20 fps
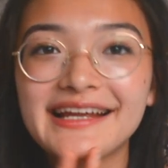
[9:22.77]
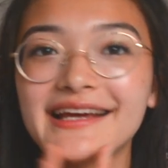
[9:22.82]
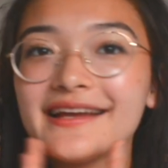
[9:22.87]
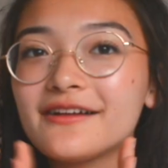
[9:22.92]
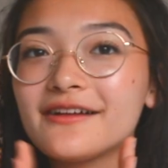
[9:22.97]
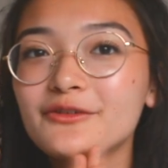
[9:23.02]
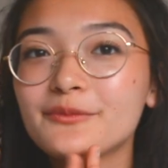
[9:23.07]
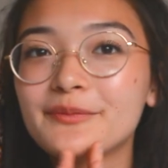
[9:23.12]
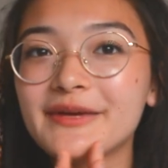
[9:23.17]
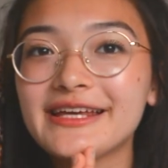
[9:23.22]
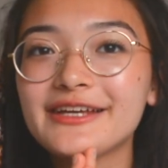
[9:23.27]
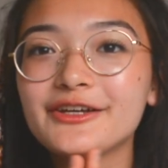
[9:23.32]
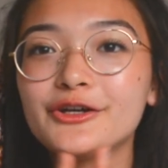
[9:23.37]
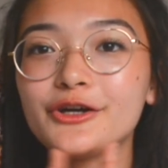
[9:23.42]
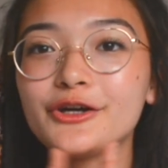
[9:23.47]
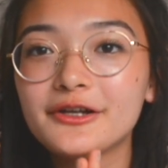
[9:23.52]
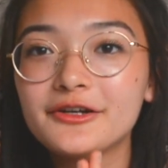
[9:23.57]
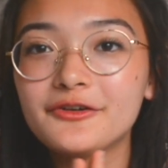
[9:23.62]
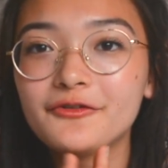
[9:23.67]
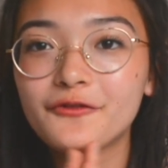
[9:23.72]
It'll be
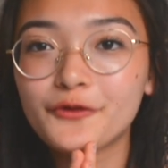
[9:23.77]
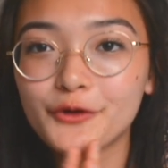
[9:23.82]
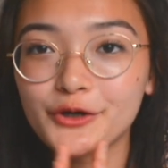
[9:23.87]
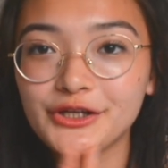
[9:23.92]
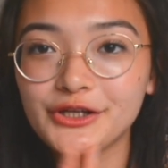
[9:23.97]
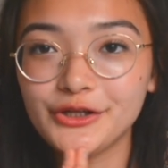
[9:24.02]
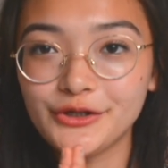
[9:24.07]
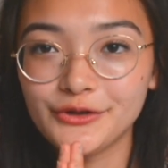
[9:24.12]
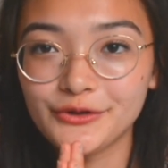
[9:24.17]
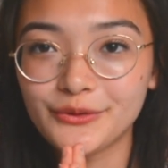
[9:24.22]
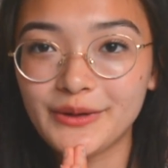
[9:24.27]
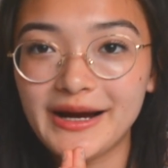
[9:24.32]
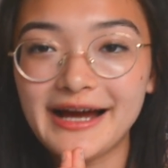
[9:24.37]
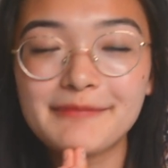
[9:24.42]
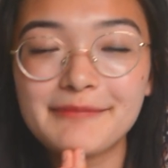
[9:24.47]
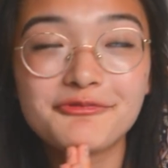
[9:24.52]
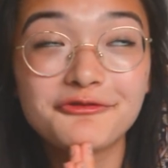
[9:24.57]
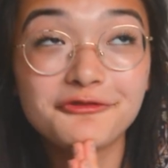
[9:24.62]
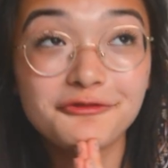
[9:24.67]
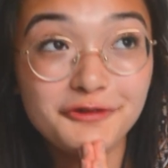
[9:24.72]
good for you,
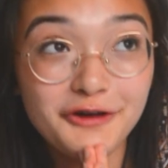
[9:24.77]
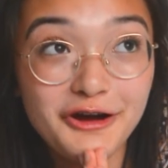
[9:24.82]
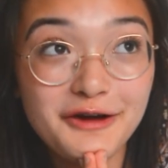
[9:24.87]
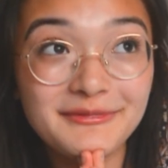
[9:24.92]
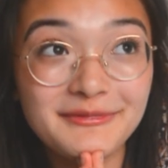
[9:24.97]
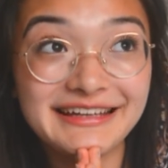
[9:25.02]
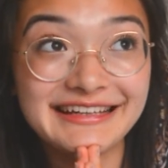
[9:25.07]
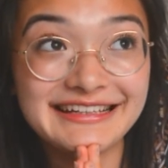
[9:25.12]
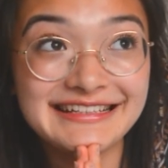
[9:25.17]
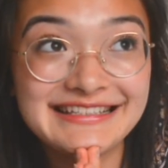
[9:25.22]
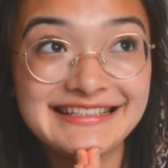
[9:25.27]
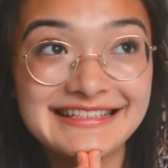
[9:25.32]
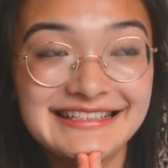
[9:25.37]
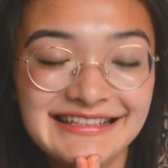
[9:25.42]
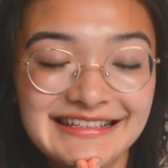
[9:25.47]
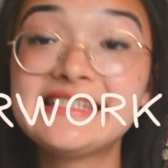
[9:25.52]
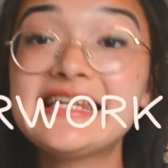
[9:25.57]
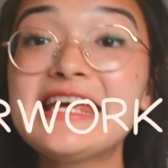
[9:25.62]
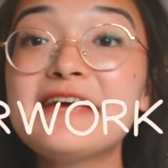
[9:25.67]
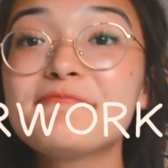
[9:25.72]
I
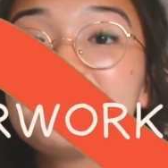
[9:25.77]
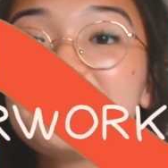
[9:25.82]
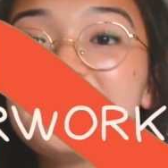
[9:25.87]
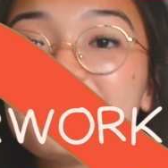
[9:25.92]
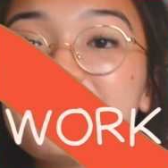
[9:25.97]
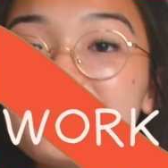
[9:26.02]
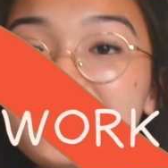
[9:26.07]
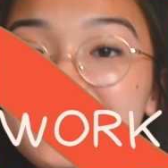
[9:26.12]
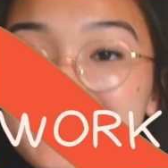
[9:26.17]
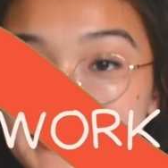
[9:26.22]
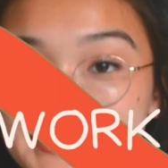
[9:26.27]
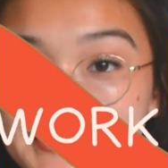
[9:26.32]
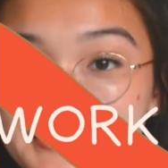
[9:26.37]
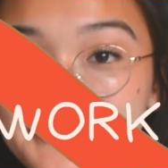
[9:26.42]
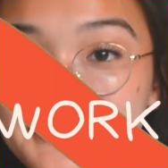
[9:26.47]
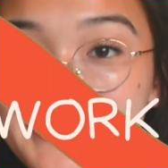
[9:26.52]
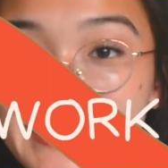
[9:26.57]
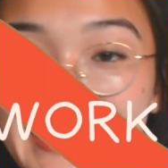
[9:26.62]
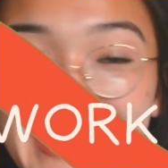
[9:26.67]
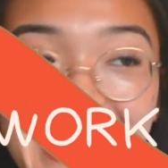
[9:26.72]
promise. Tip number
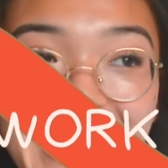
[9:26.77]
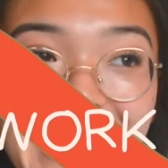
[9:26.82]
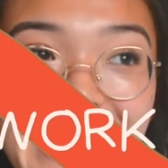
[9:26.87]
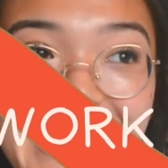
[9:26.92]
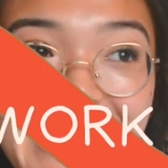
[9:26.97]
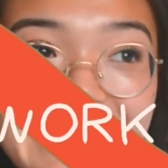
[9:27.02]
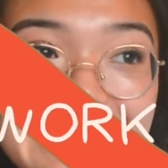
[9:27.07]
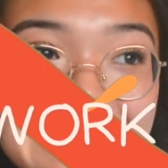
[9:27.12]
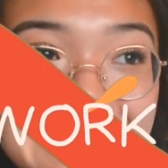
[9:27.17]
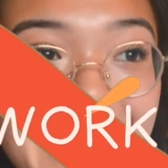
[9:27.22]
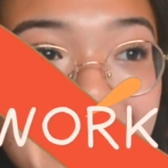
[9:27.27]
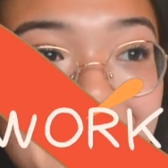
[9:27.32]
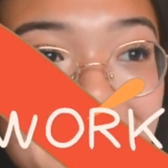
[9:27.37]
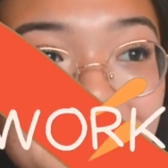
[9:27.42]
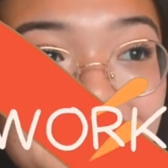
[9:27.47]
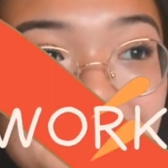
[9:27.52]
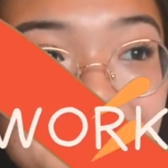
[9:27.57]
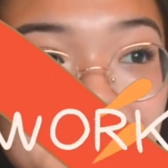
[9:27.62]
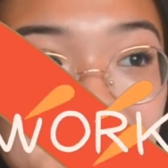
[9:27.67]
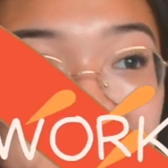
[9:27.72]
2 is
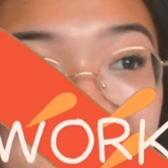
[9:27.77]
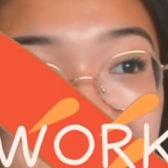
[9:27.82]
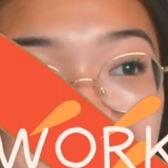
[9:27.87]
do